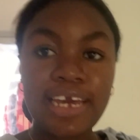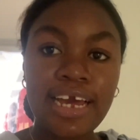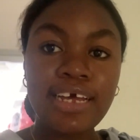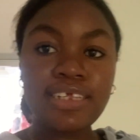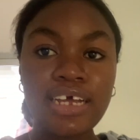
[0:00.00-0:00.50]

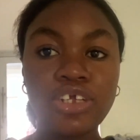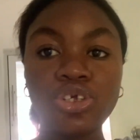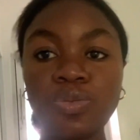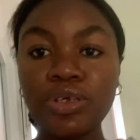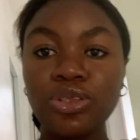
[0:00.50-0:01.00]
guys, I
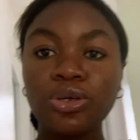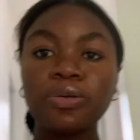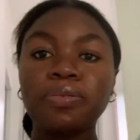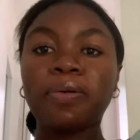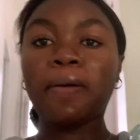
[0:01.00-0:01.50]
just picked up
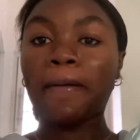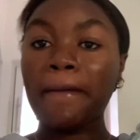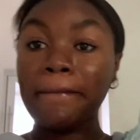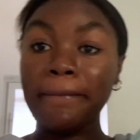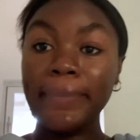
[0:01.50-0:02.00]

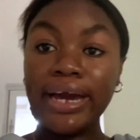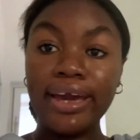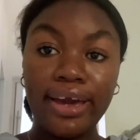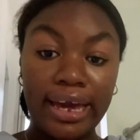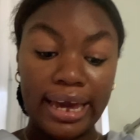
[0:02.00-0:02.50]
my
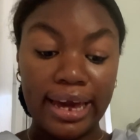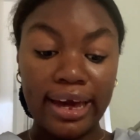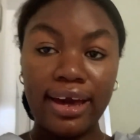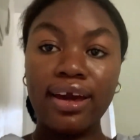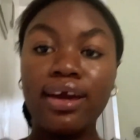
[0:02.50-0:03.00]
hair.
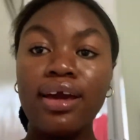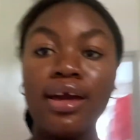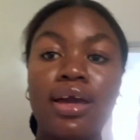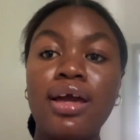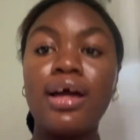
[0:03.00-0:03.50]

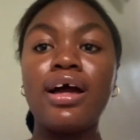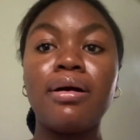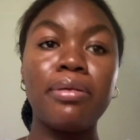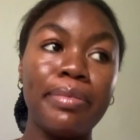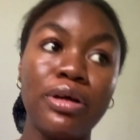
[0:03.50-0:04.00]

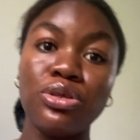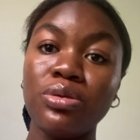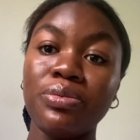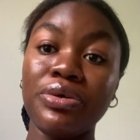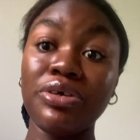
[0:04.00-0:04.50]
I'm about to
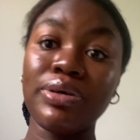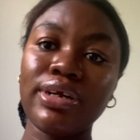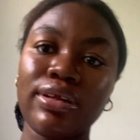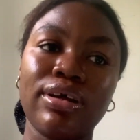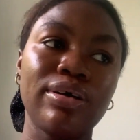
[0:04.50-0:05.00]
braid
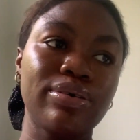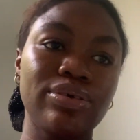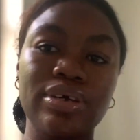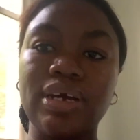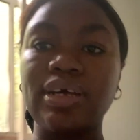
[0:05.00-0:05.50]
right now for
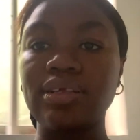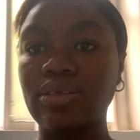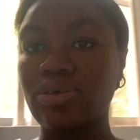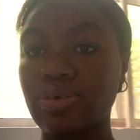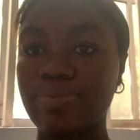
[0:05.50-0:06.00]
you guys.
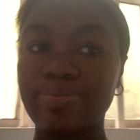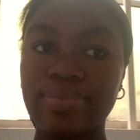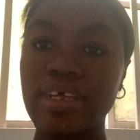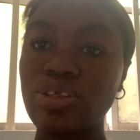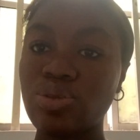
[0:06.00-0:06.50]
So
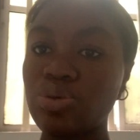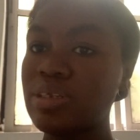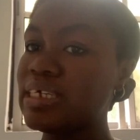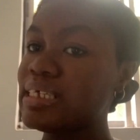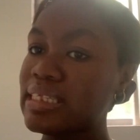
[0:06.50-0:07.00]
let's do
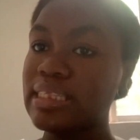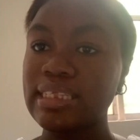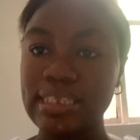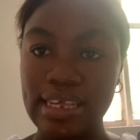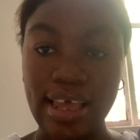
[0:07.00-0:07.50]
this.
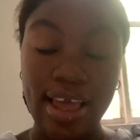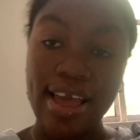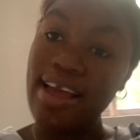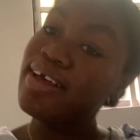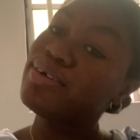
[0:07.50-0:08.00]

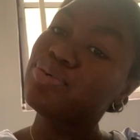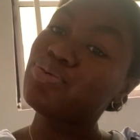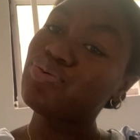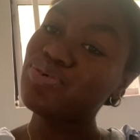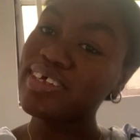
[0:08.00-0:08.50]

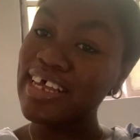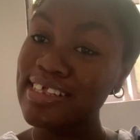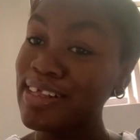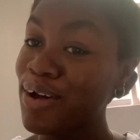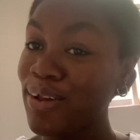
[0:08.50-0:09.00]
Guess
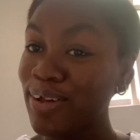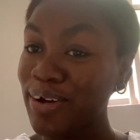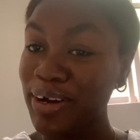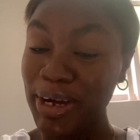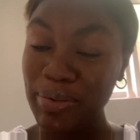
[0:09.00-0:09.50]
the color
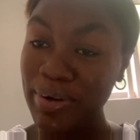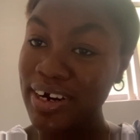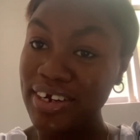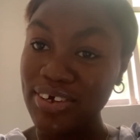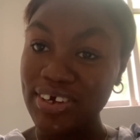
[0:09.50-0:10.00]
I'm
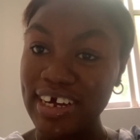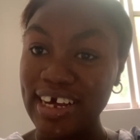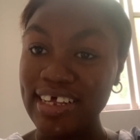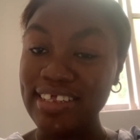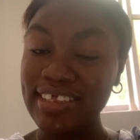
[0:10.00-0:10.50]
wearing, you
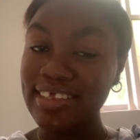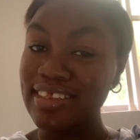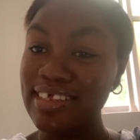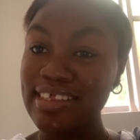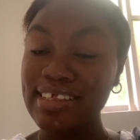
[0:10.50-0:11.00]
guys. It
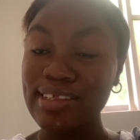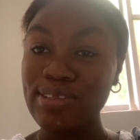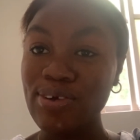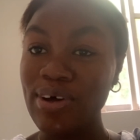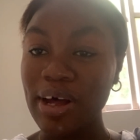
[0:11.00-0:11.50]
is
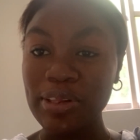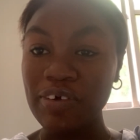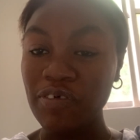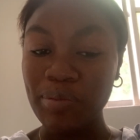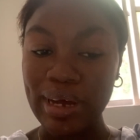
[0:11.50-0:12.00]
so out
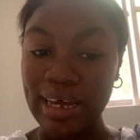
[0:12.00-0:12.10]
of